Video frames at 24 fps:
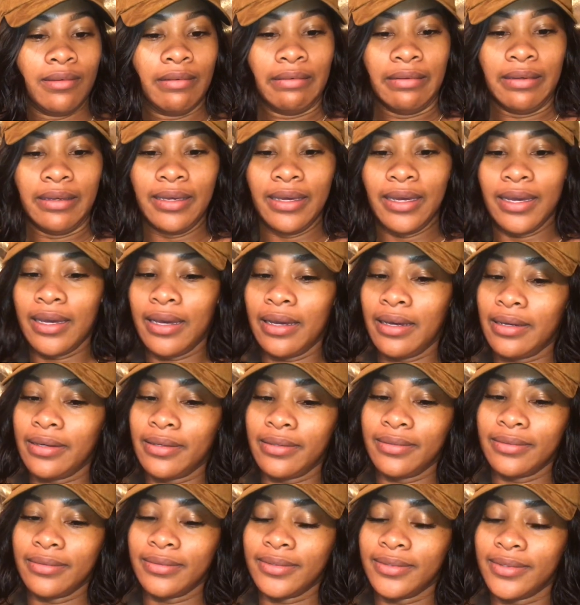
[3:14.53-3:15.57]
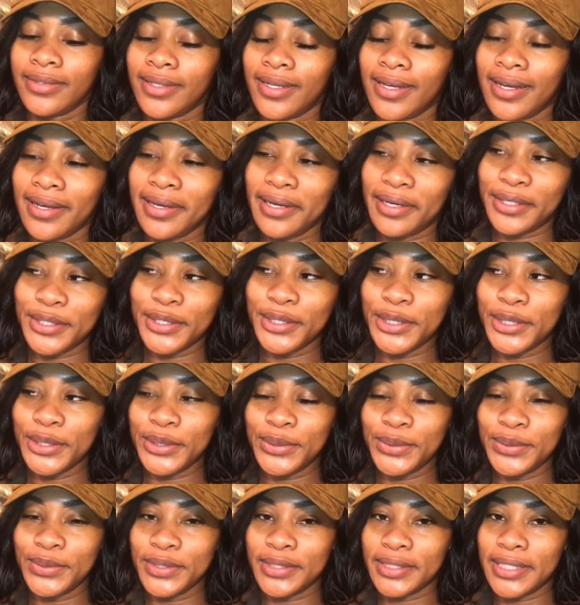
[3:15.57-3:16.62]
Yeah, I don't know
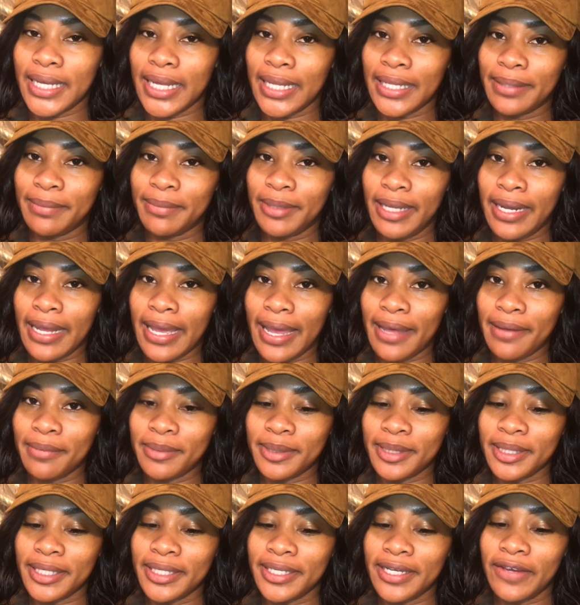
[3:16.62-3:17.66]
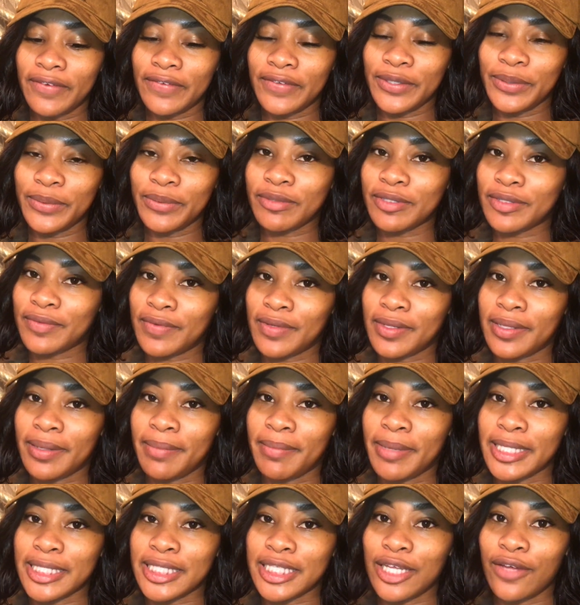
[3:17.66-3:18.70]
who was telling me that, but I definitely was feeling
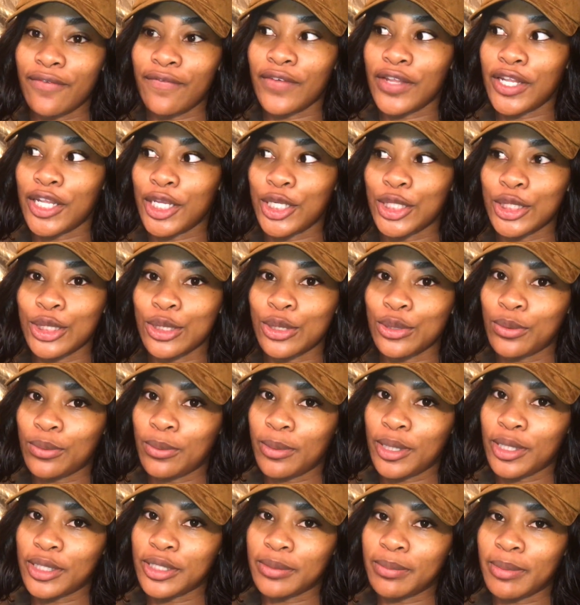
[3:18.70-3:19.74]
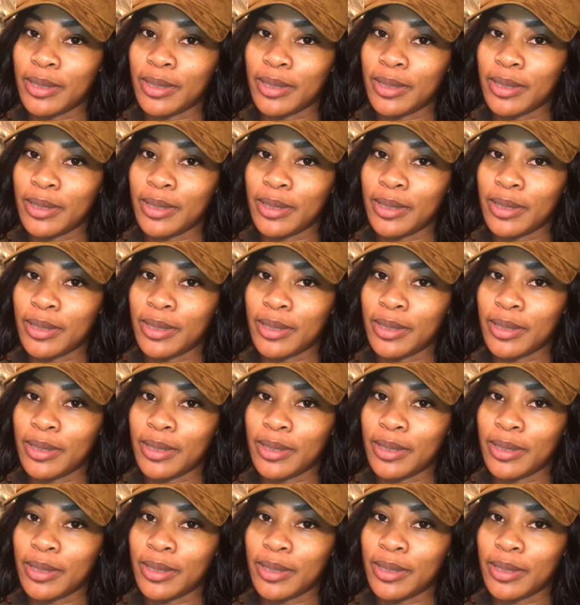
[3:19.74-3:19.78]
myself a little too much.